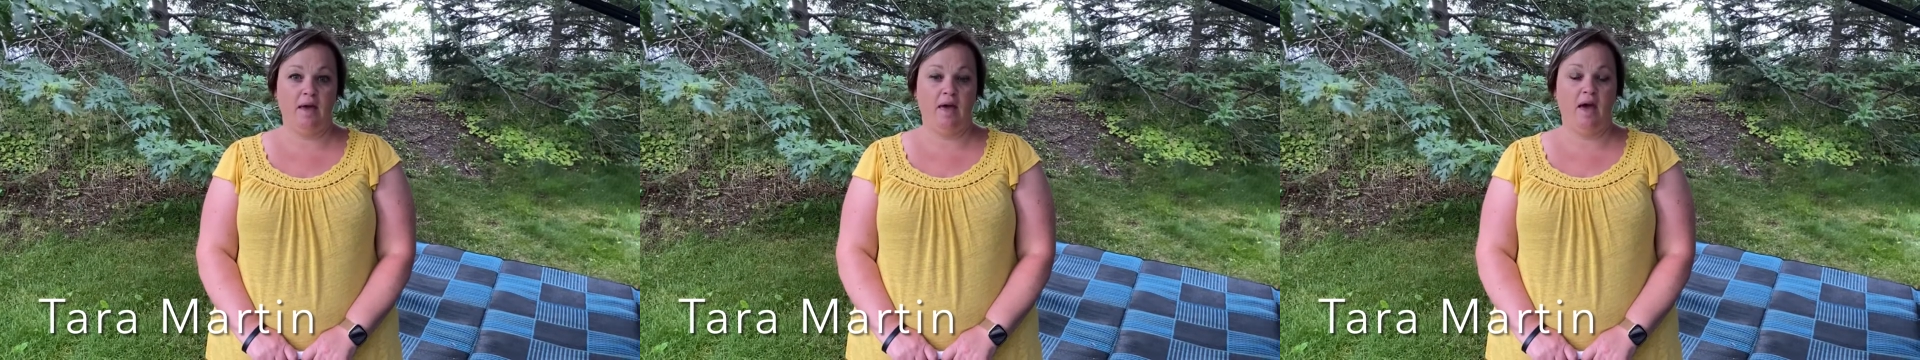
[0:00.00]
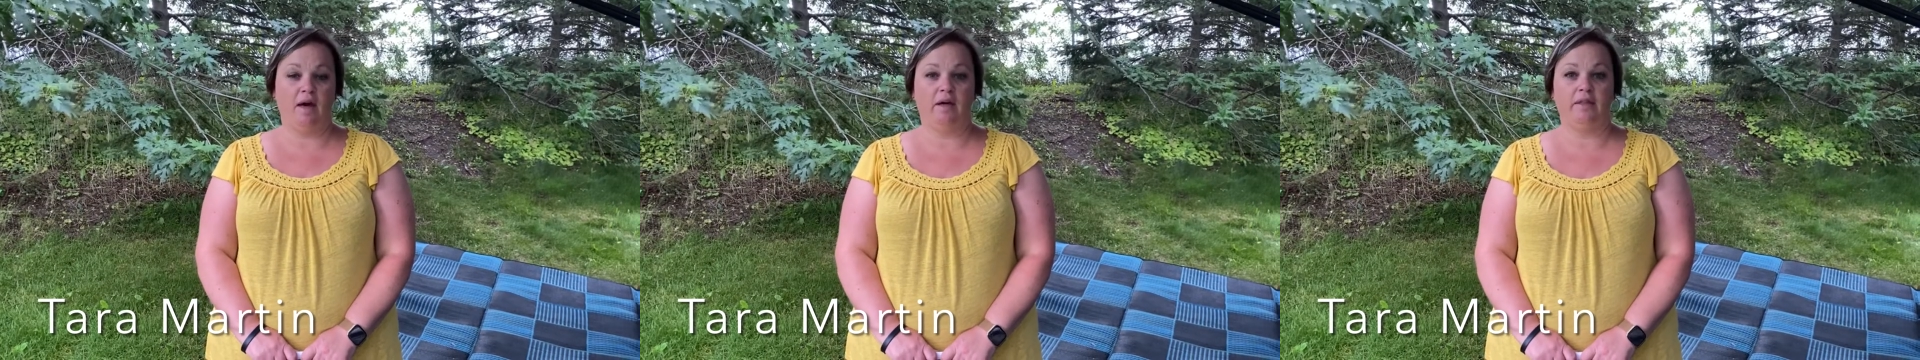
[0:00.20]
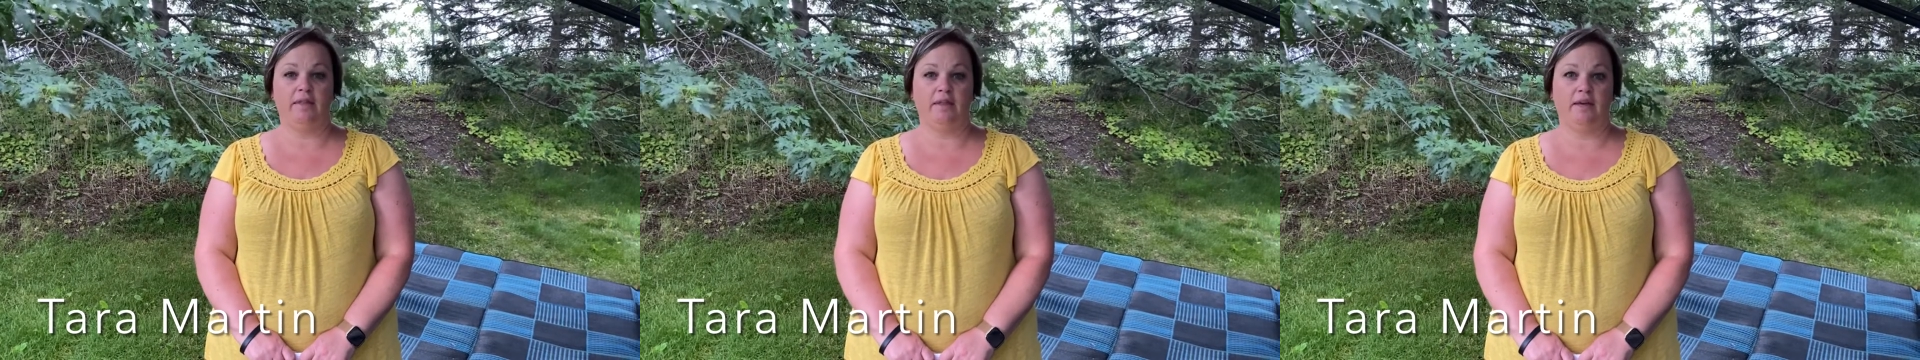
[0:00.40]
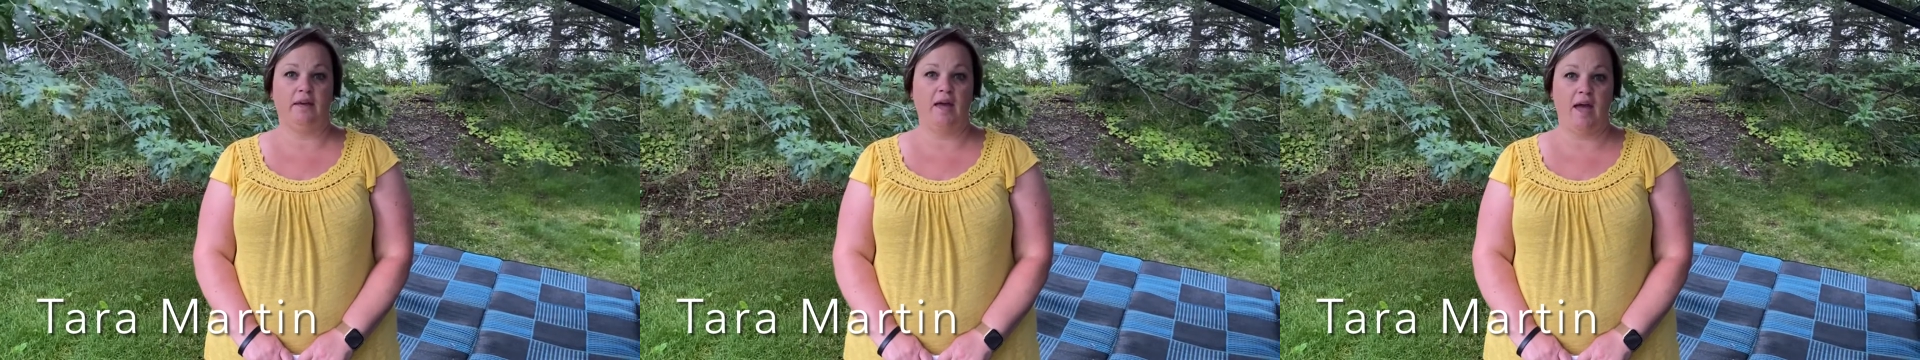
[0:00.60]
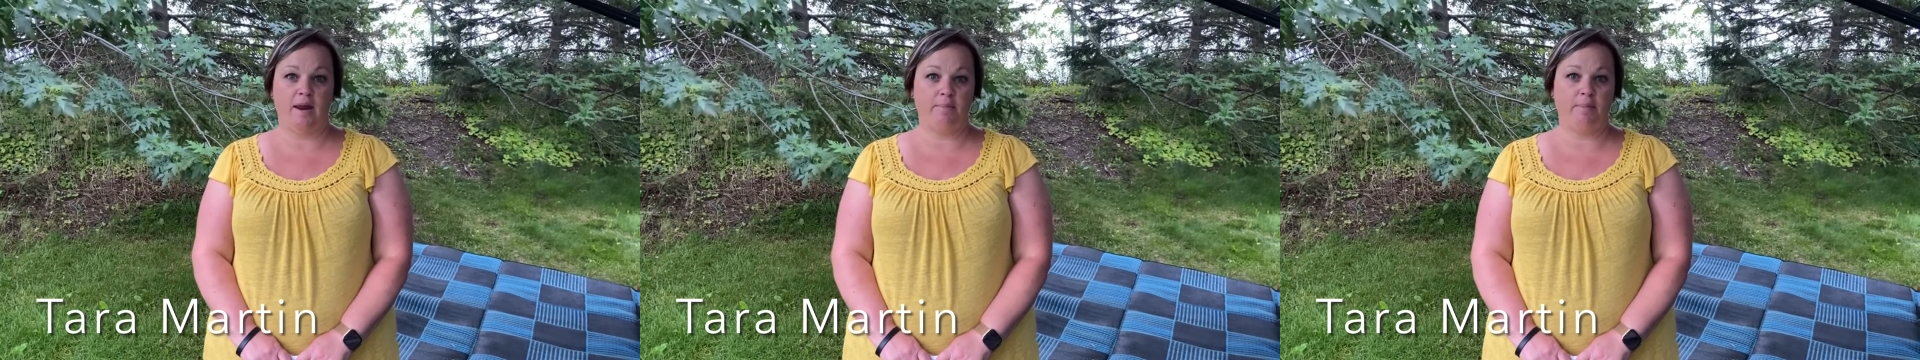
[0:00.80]
healthy,
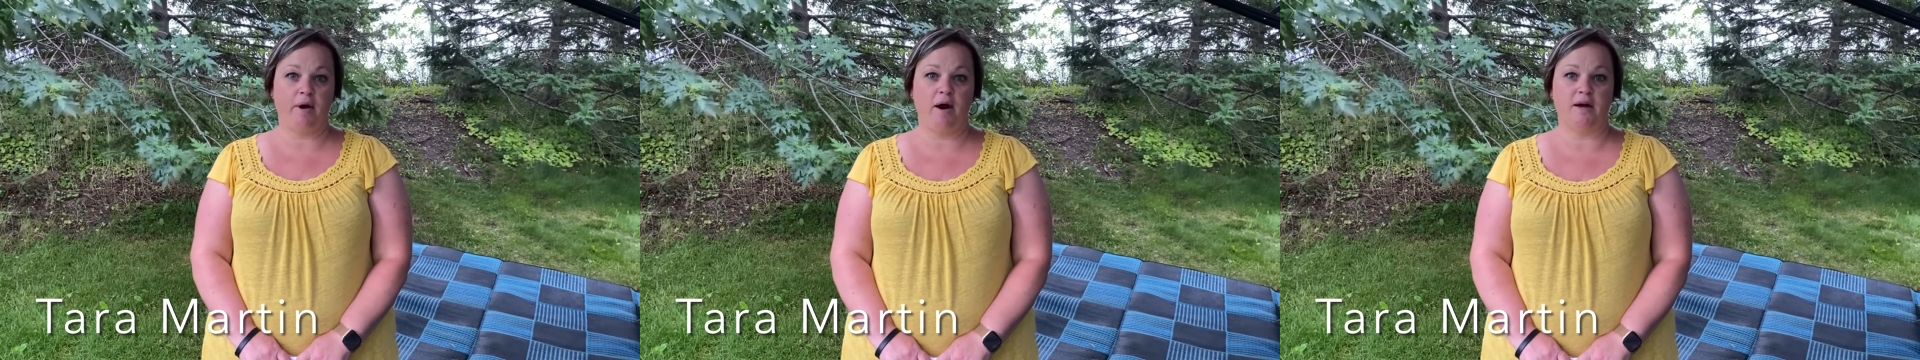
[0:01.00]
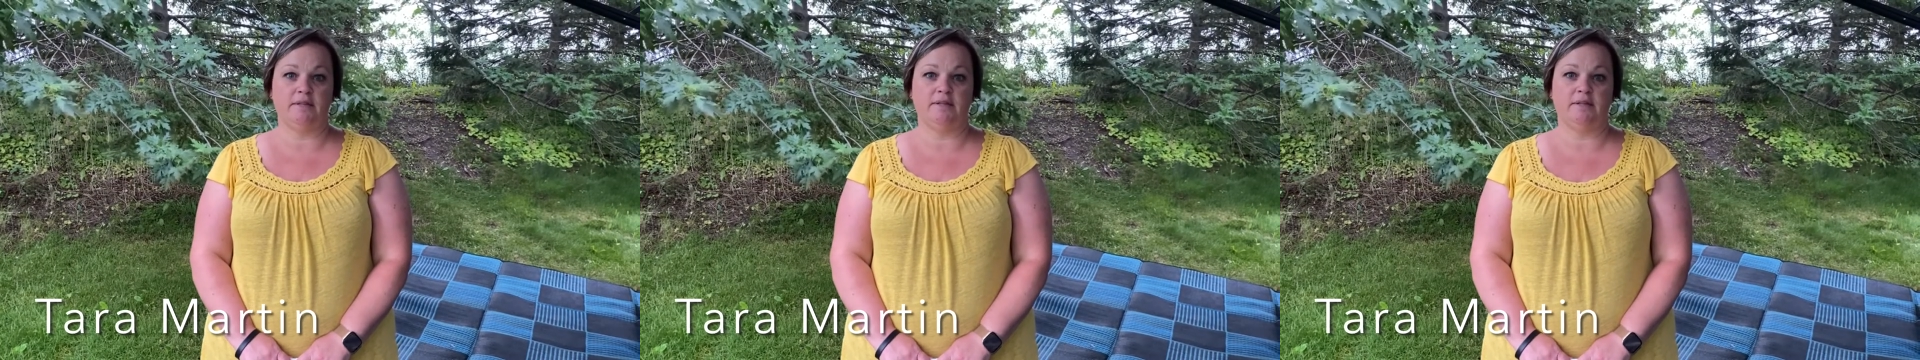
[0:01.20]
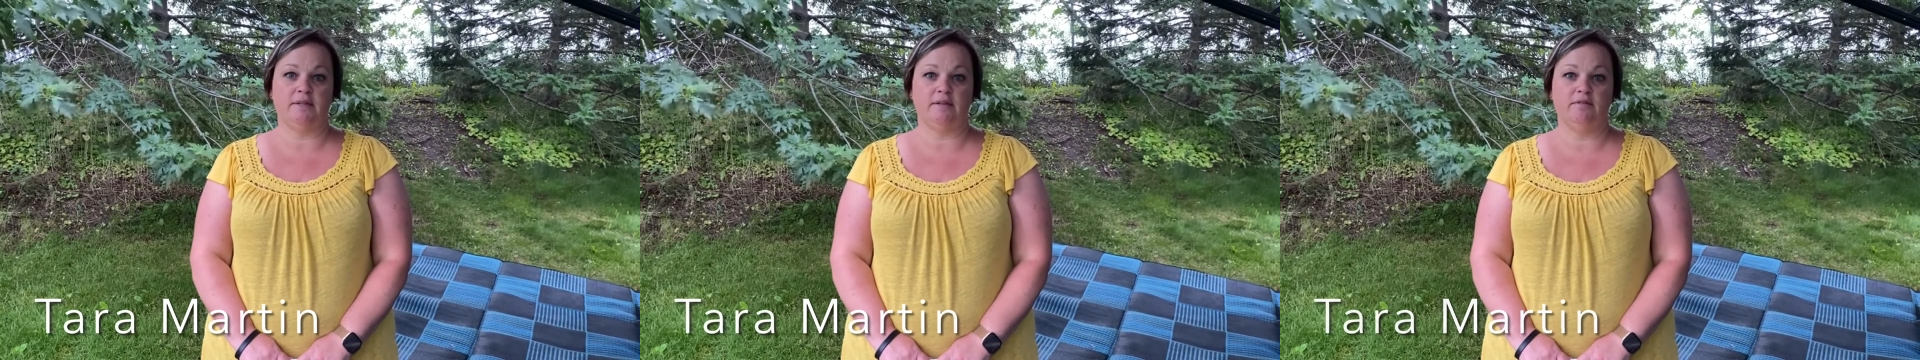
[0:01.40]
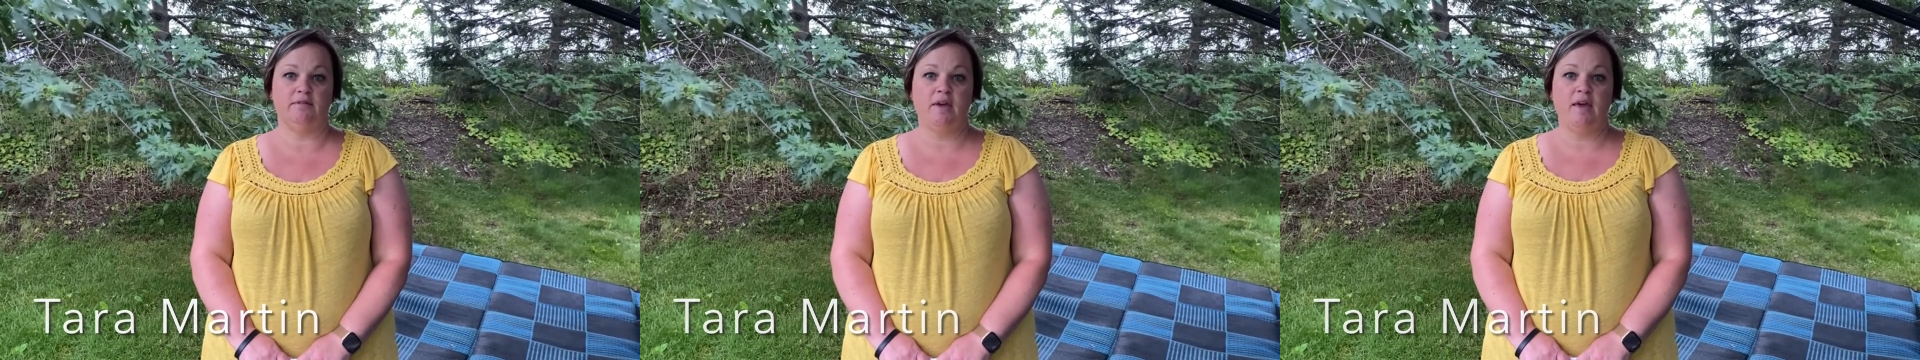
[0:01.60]
and positive,